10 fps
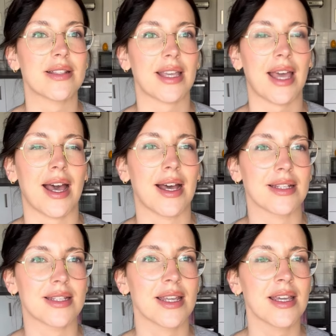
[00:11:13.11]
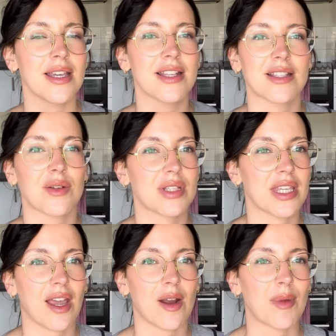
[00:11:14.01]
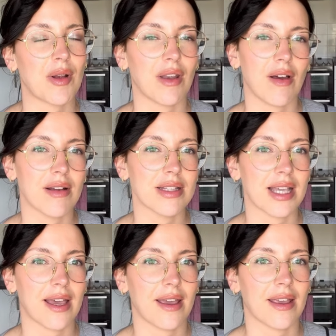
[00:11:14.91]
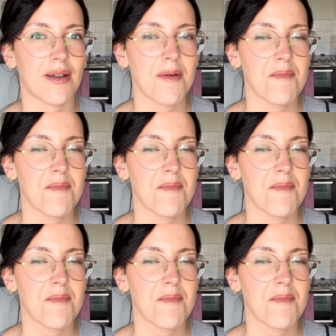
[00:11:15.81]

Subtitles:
They had salted caramel latte.